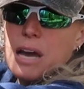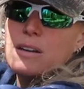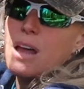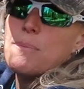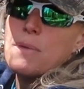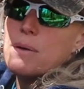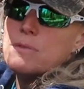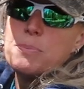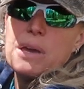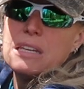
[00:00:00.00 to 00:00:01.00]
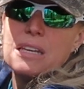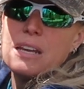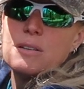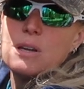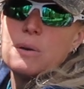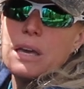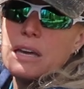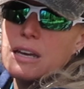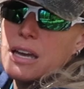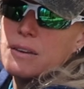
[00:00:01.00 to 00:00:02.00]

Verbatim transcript: I'm debating. I don't know yet.